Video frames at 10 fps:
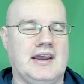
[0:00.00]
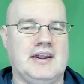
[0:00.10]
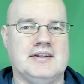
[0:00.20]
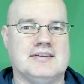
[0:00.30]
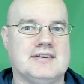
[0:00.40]

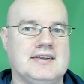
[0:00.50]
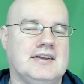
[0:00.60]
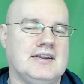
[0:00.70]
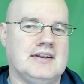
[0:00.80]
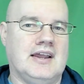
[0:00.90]
and
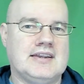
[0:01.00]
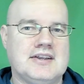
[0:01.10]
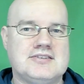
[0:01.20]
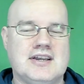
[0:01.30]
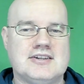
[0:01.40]
like
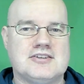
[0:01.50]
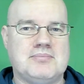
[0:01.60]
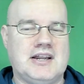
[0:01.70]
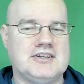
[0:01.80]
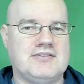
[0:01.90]
I said, the
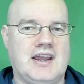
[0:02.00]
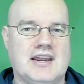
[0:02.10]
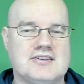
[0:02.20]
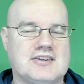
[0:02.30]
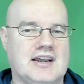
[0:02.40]
Spanish
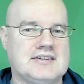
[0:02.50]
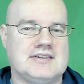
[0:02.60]
flag has got